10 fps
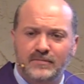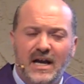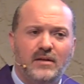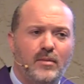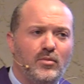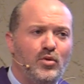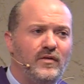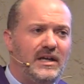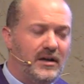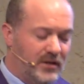I can remember
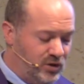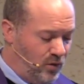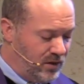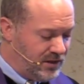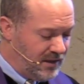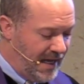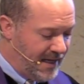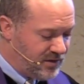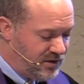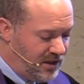moving here to Georgia
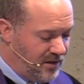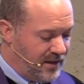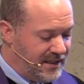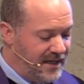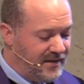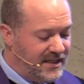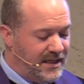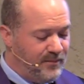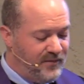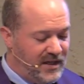last year and getting the
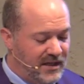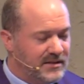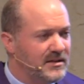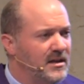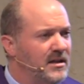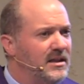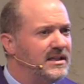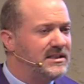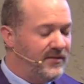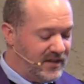DMV's
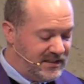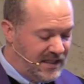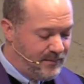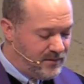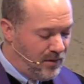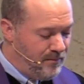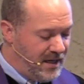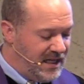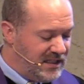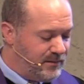list of acceptable
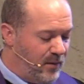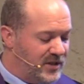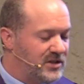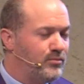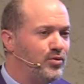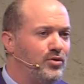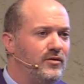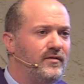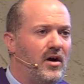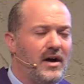means by which to
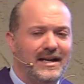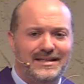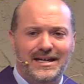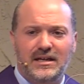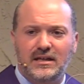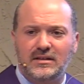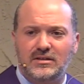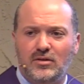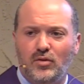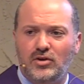prove our
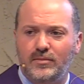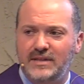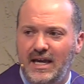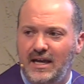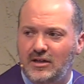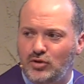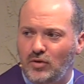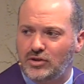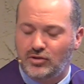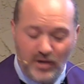identities in order to obtain a
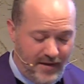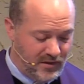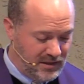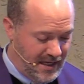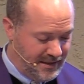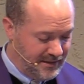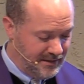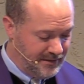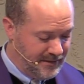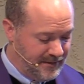Georgia driver's
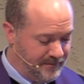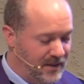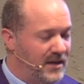license.